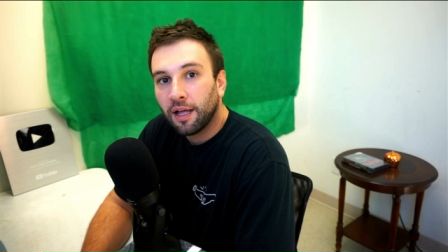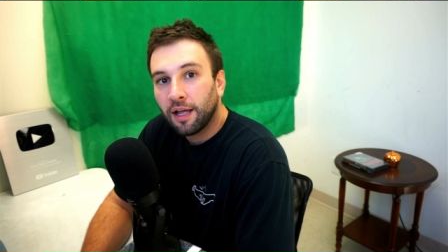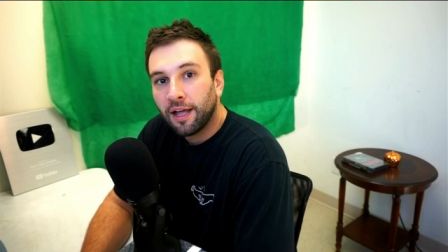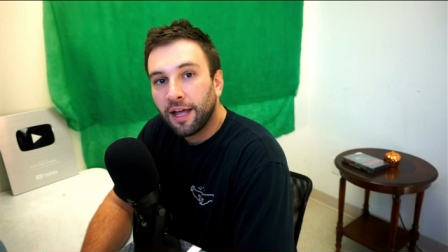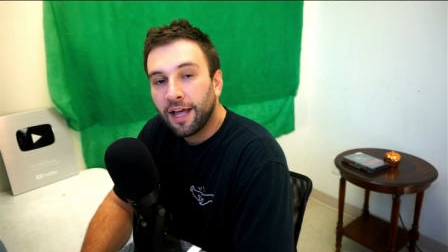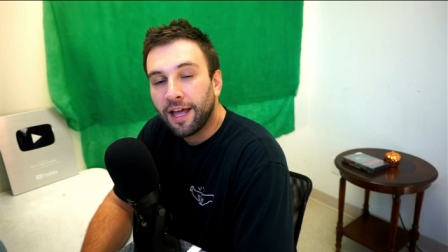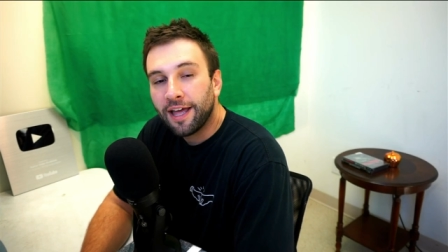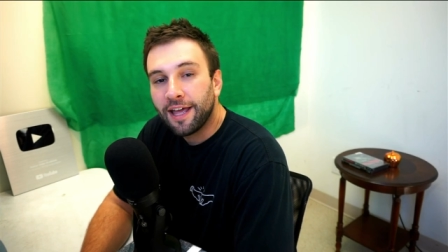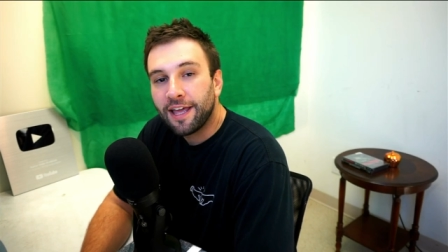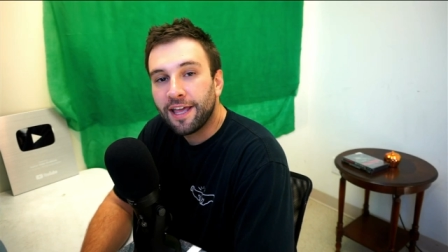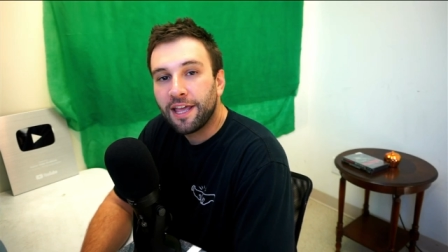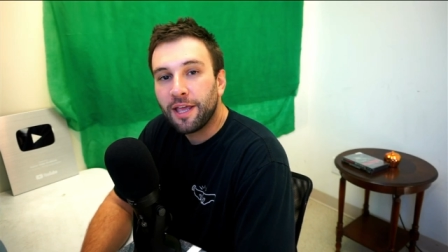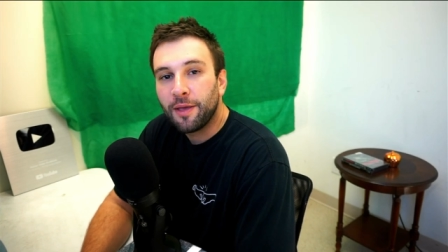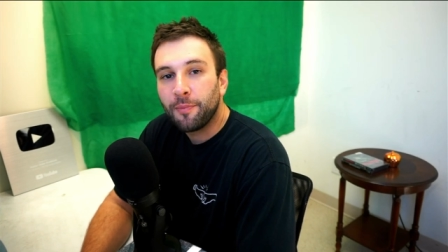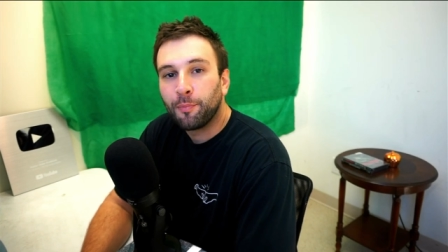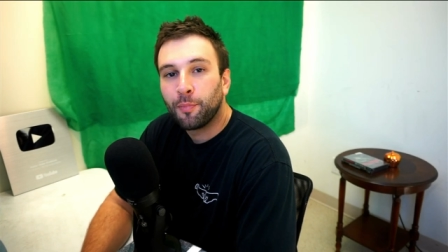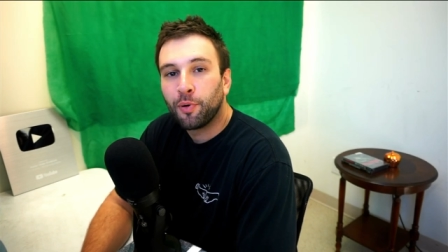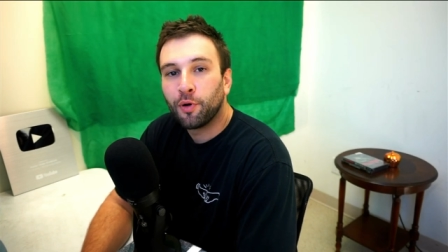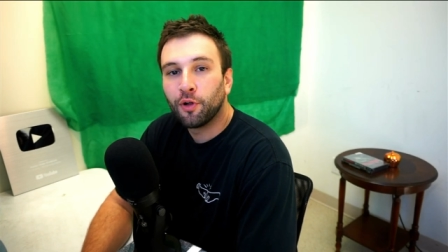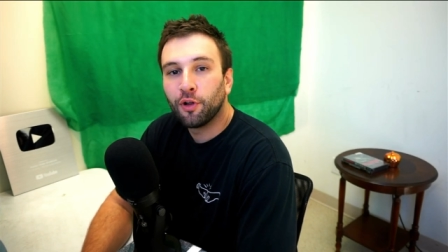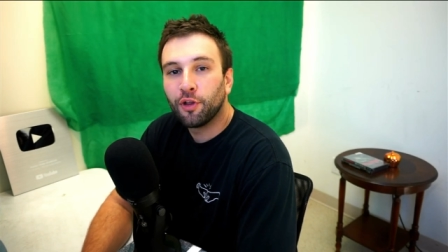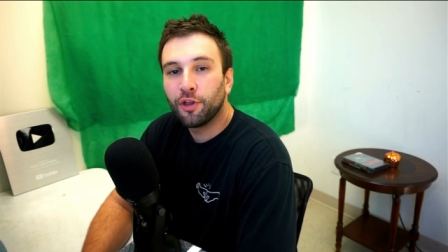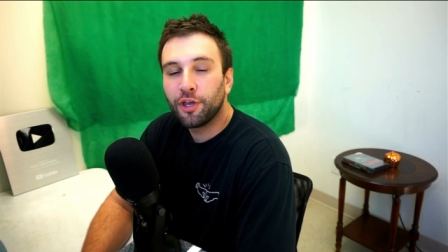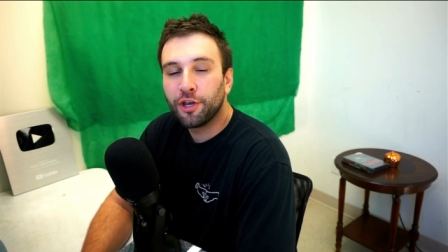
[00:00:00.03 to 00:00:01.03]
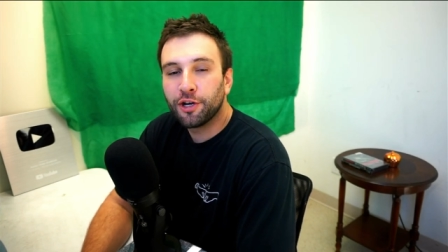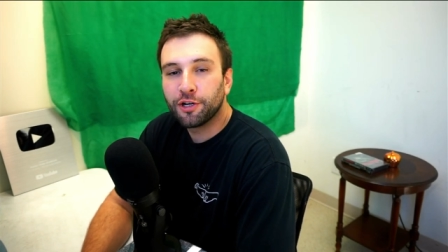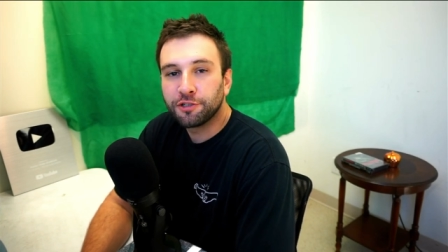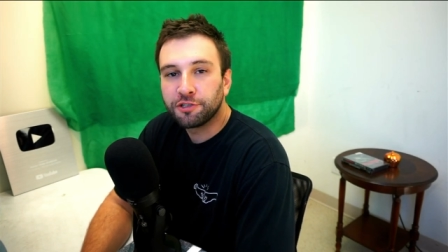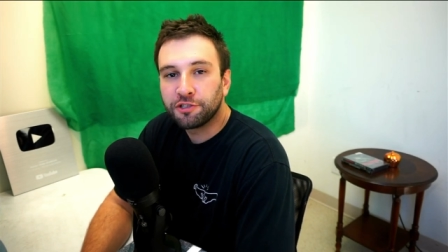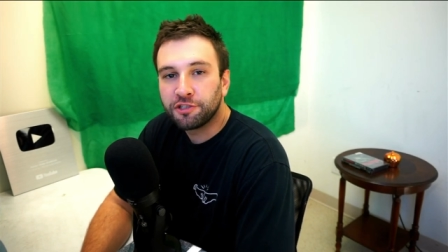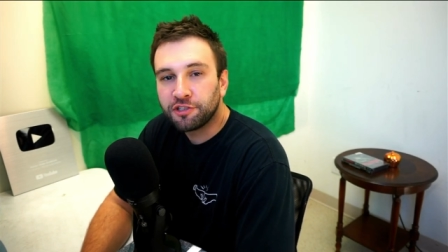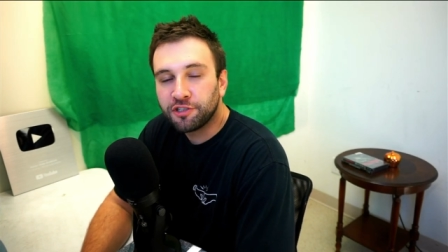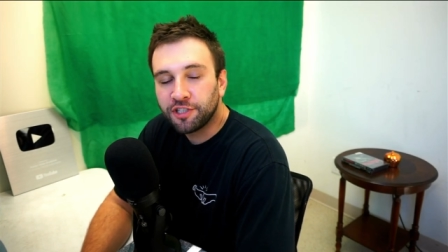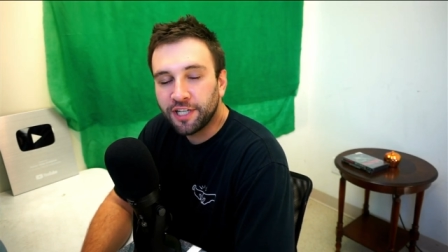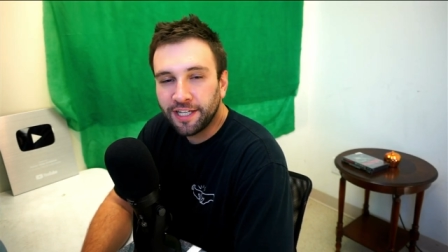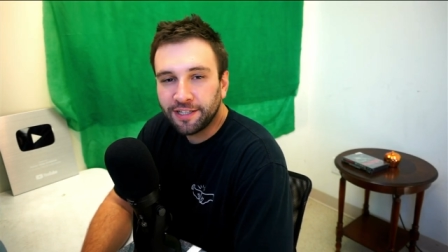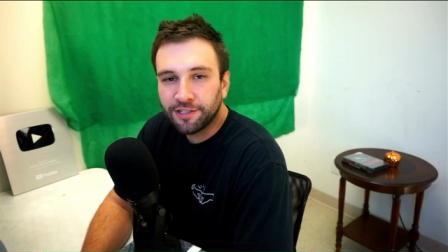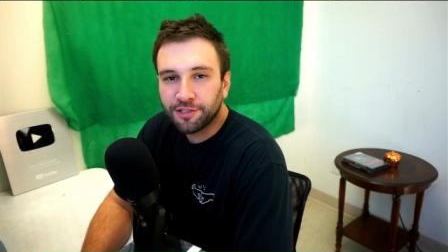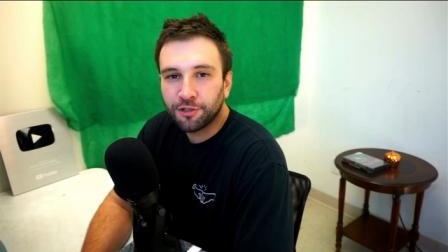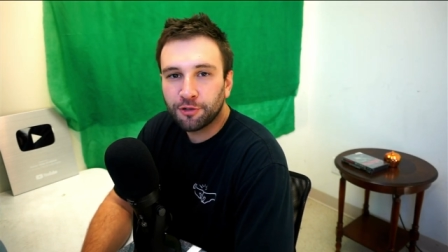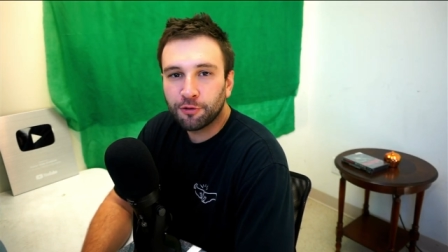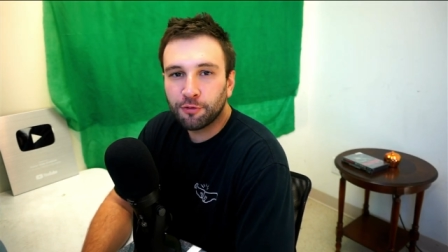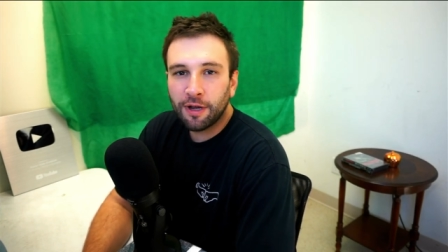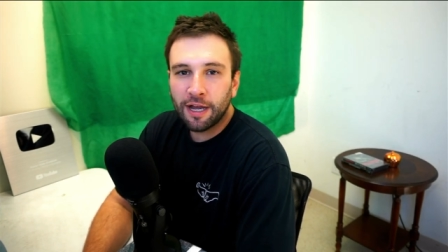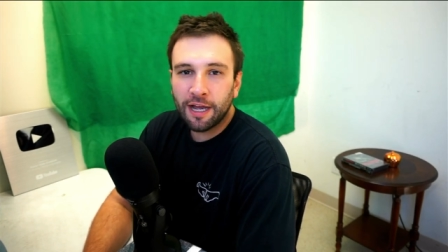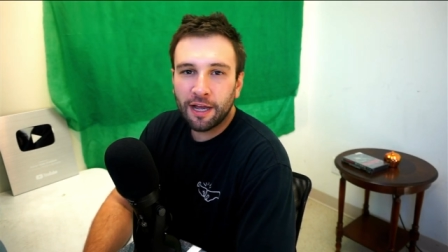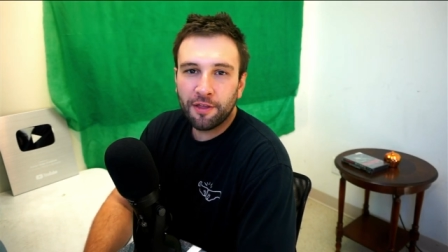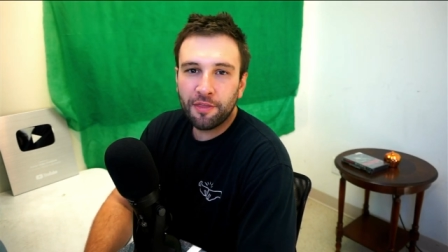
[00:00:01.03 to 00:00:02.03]
Hey, pull your seats
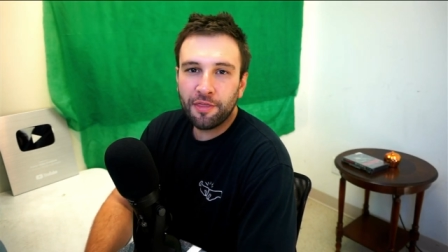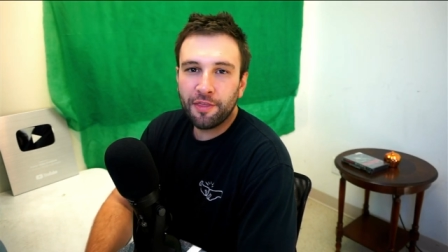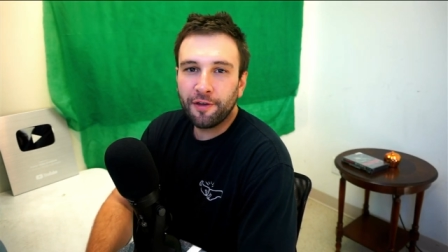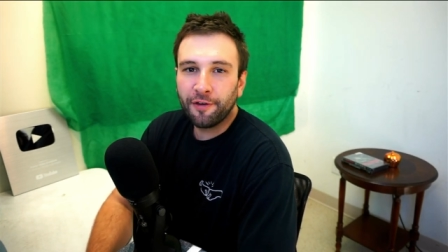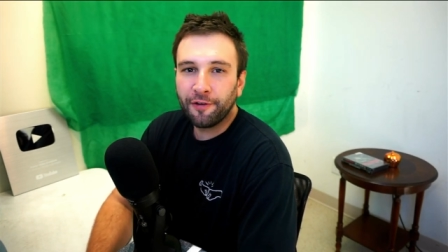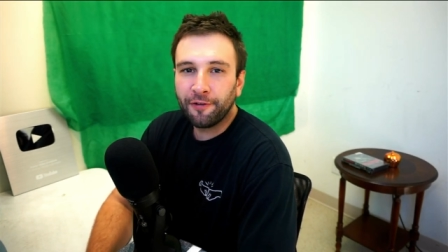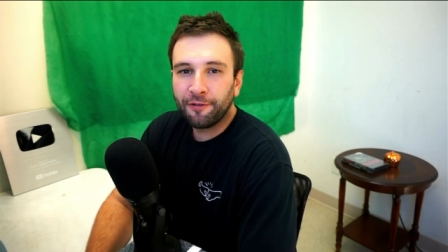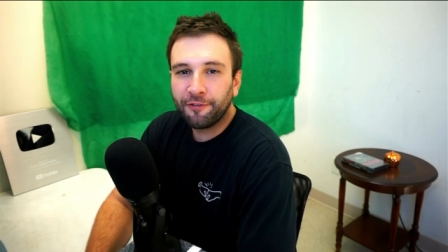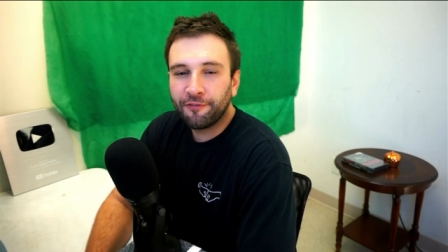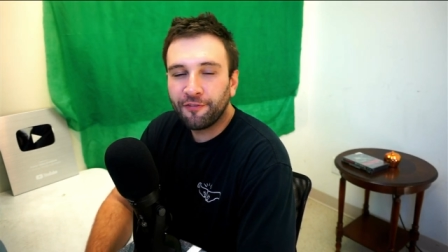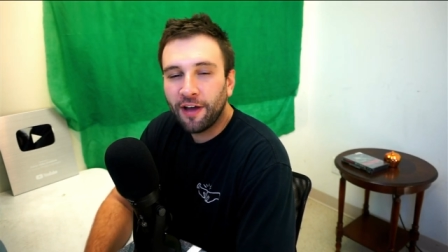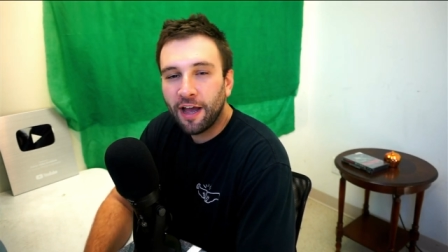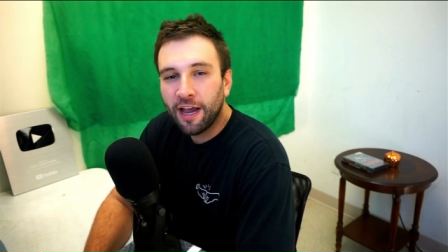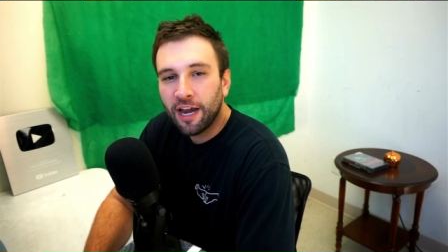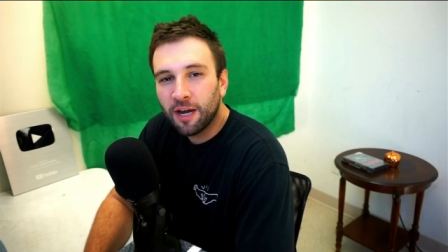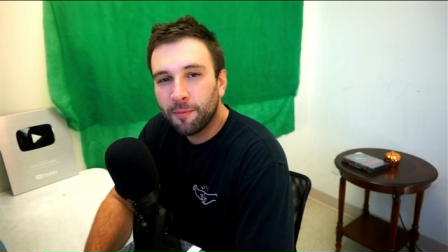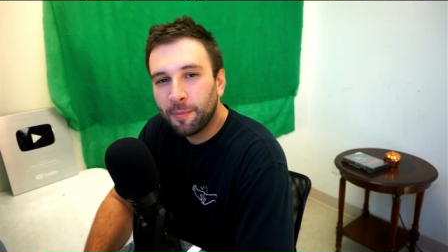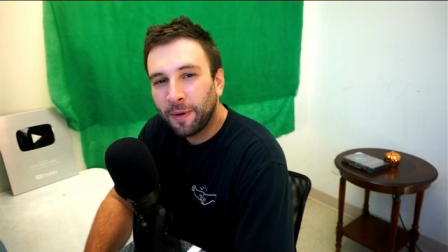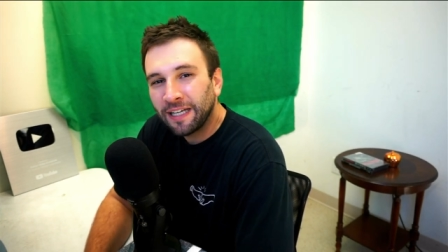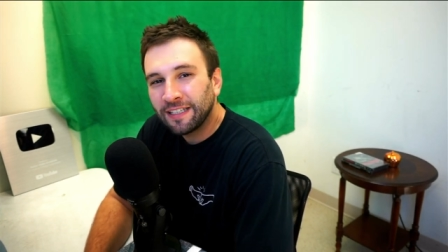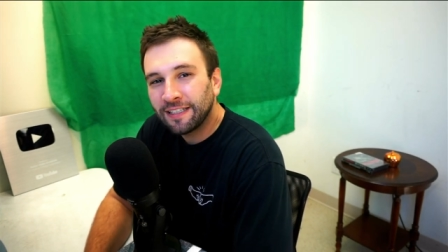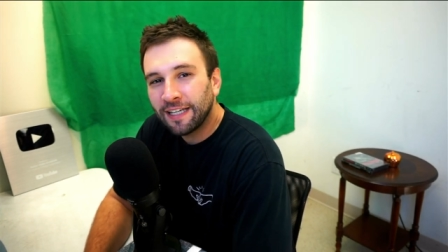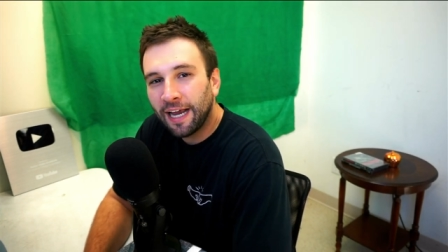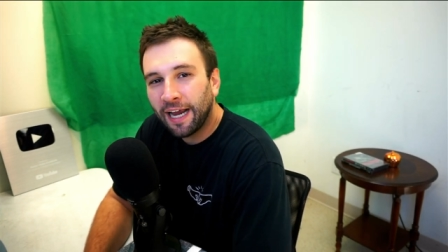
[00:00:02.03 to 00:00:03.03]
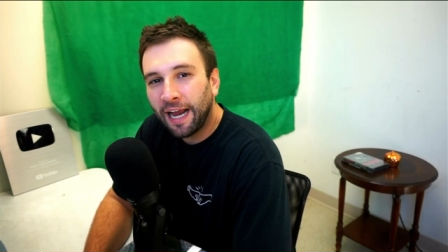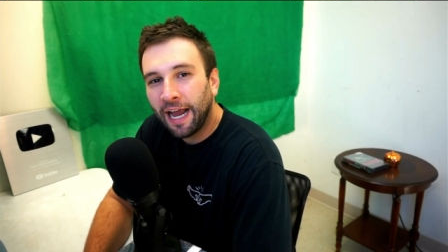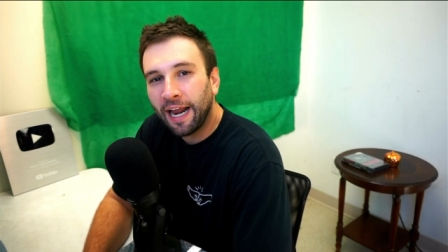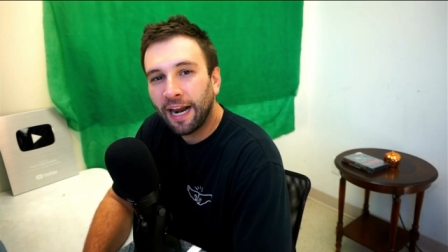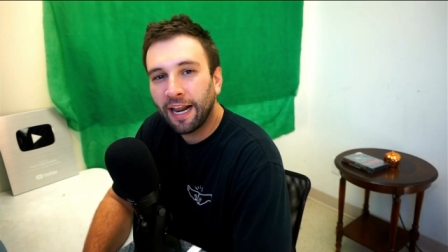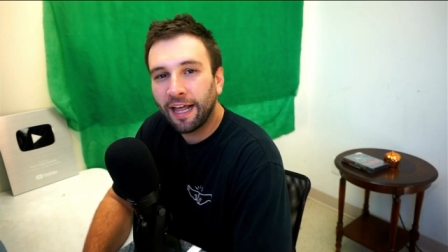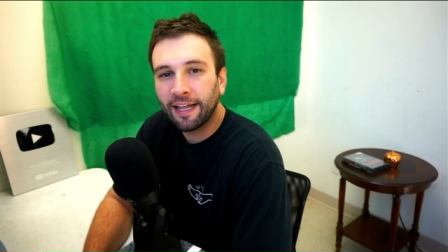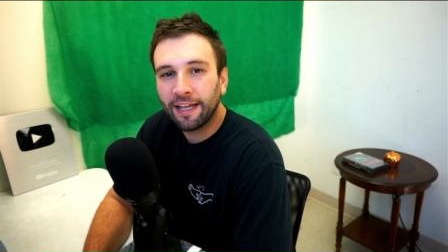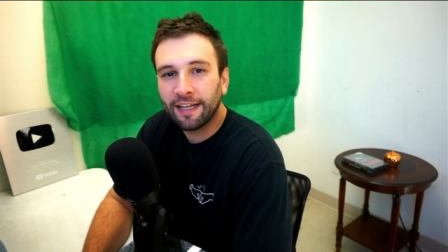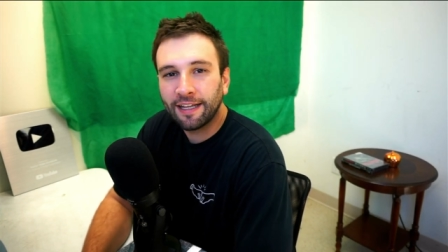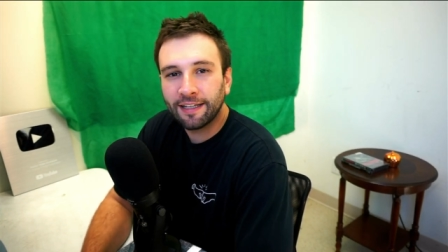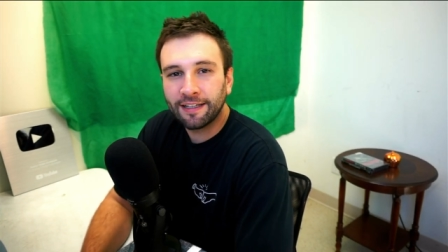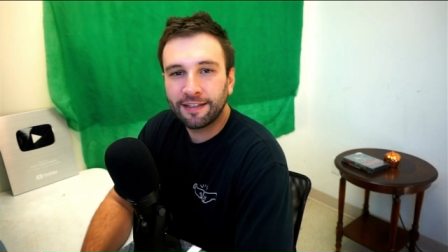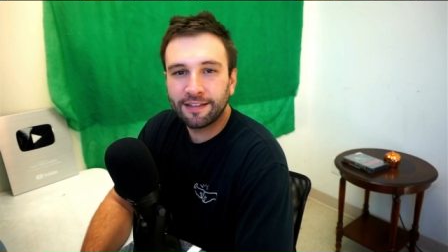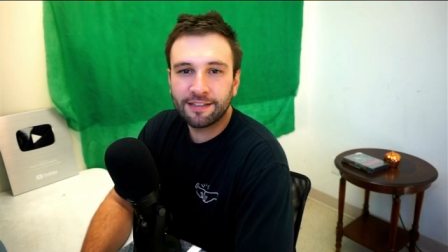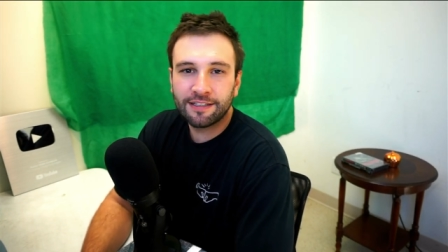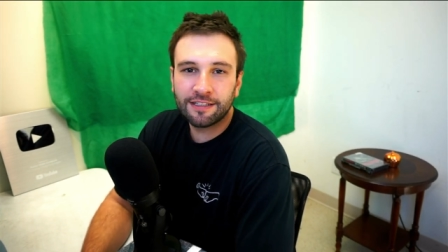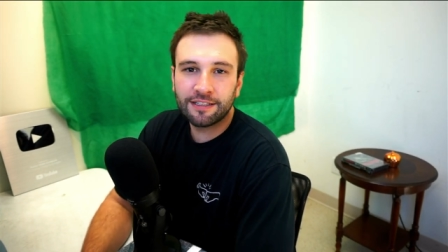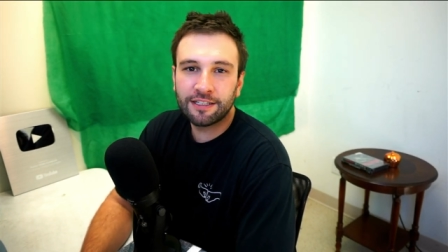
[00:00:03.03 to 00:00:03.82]
around the fire because I got a